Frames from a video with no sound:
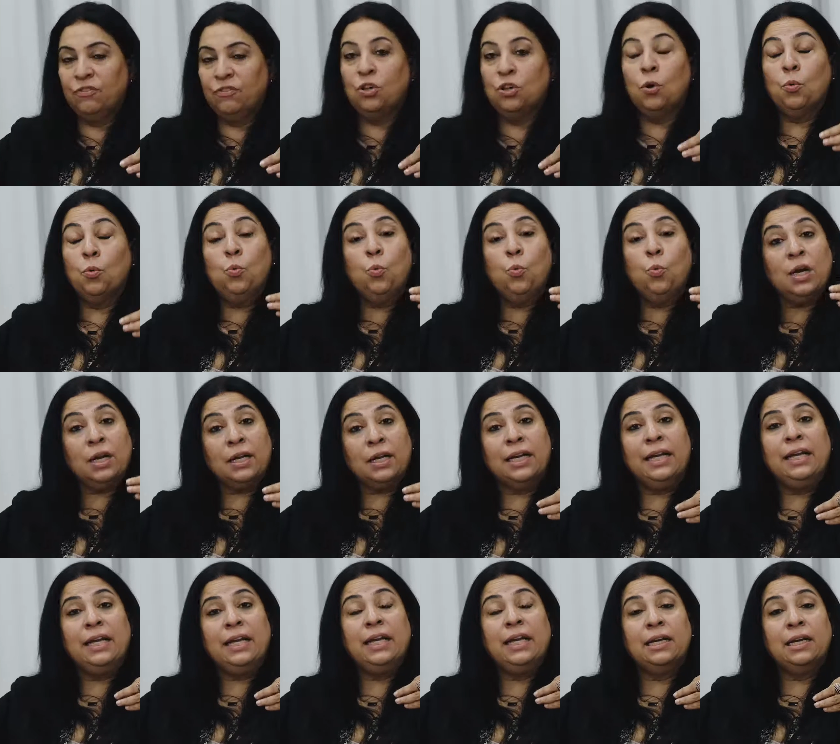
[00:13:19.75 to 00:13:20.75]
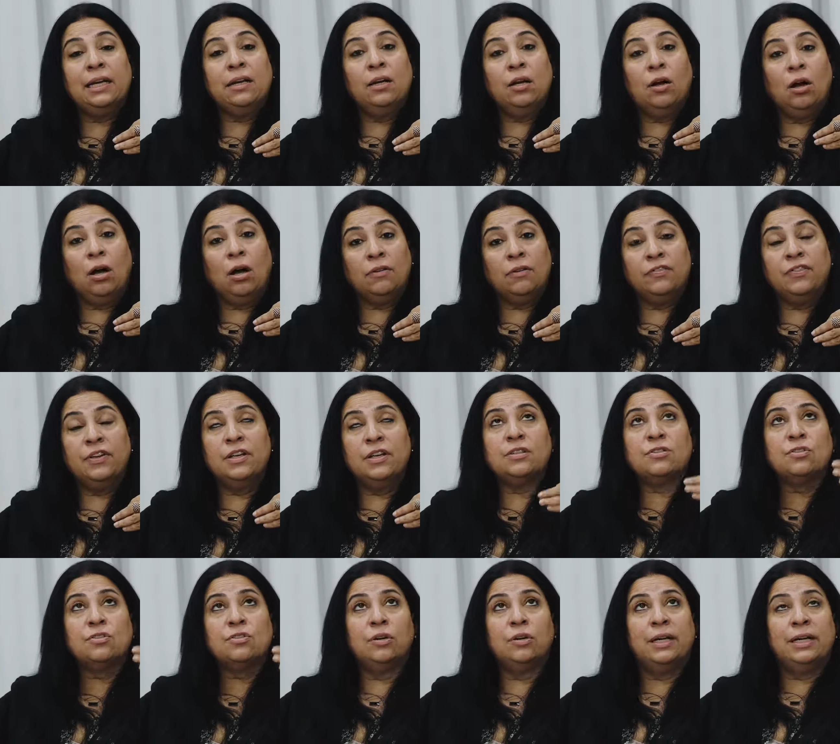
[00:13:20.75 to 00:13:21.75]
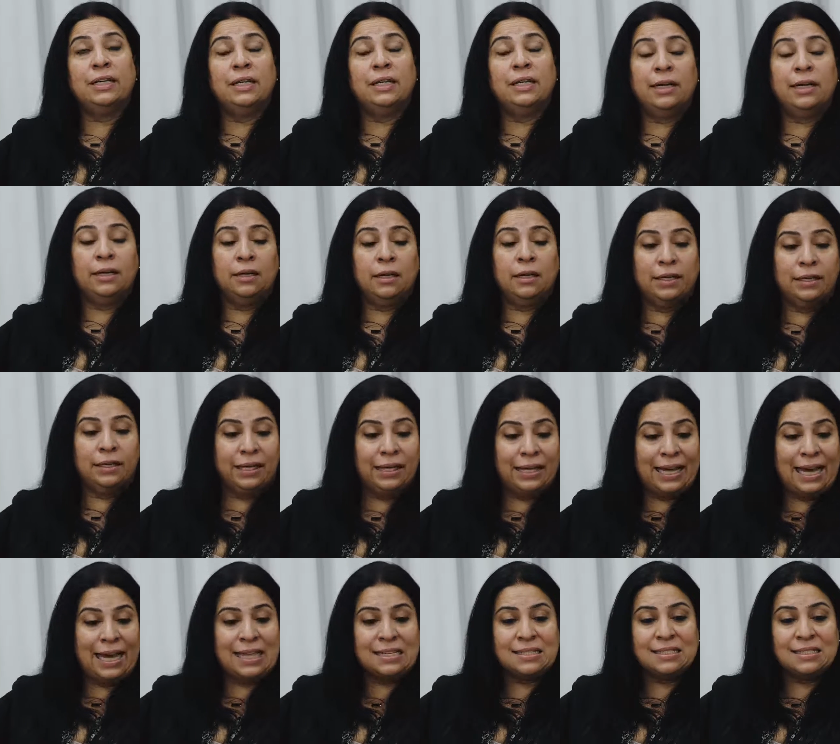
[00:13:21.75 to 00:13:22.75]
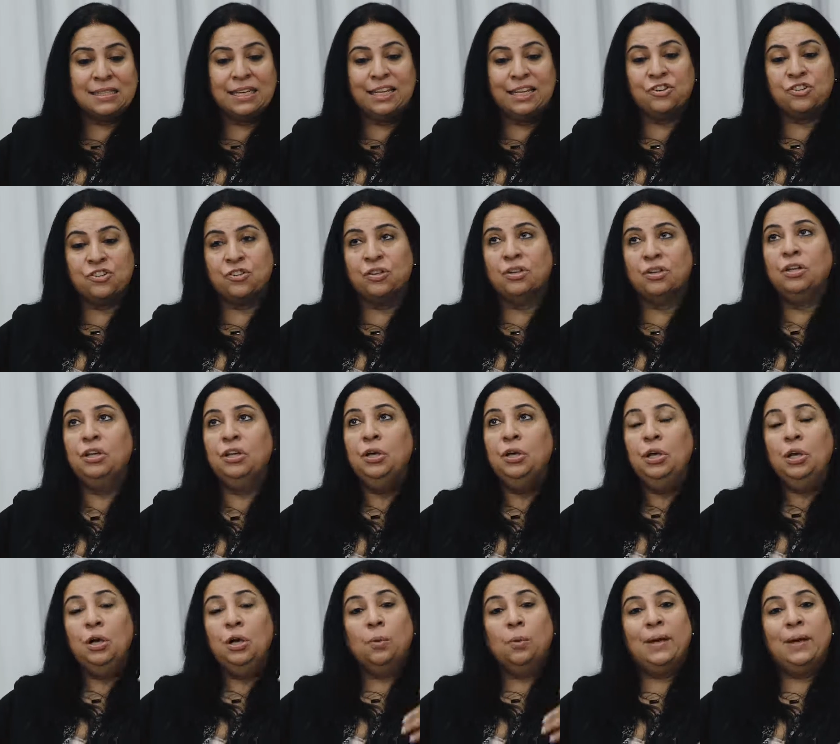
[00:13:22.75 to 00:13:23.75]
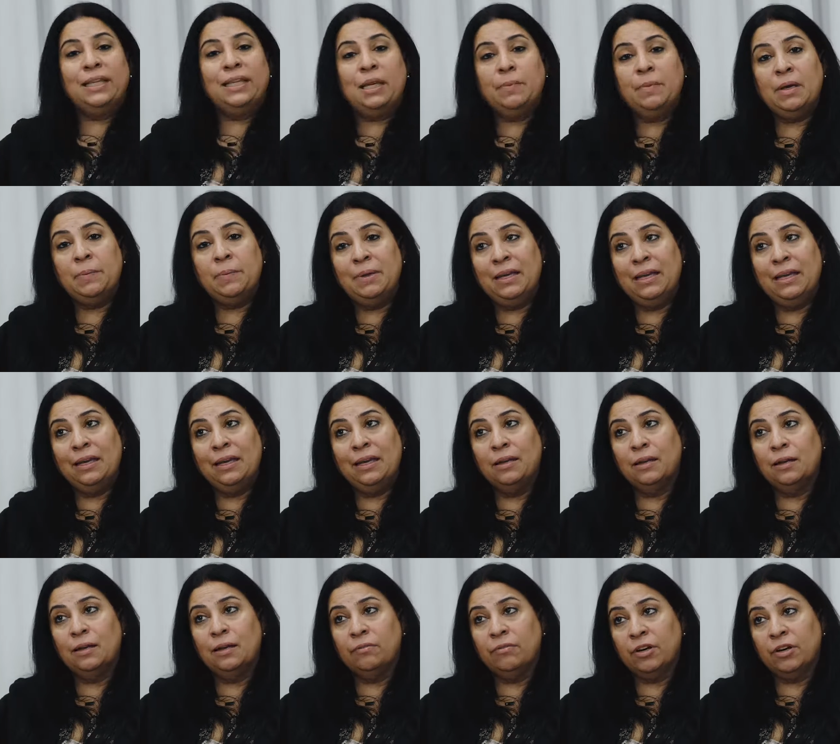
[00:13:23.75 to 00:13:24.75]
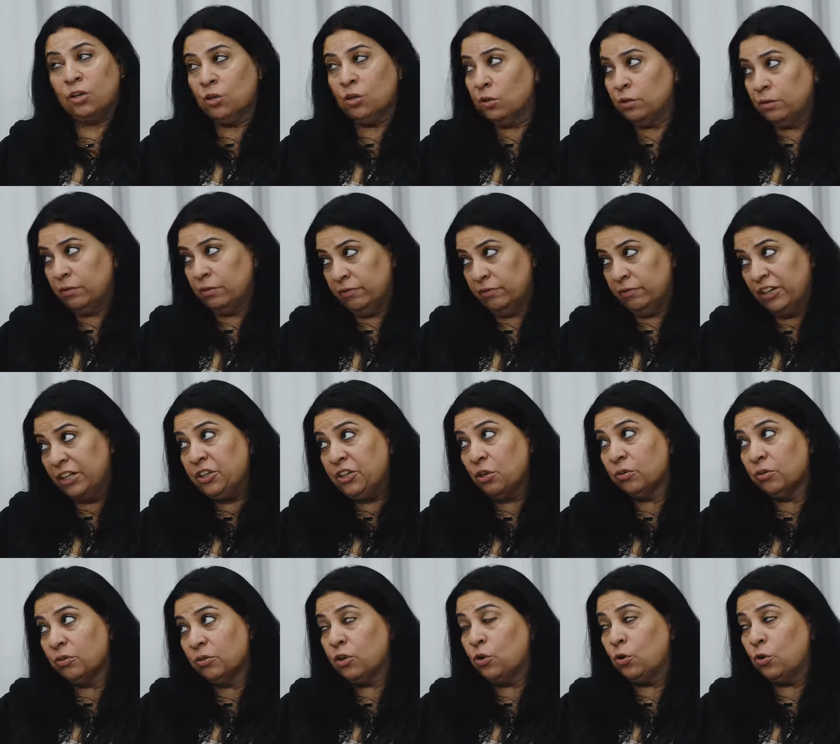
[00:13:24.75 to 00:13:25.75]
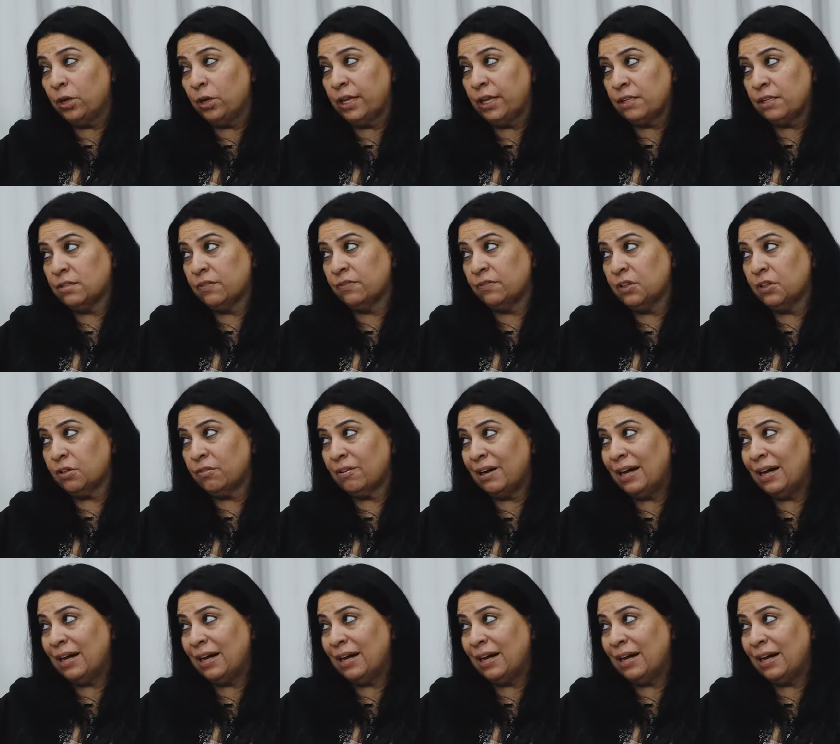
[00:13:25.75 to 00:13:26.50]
If you're working in an office or in a gas station where there may be video recordings of the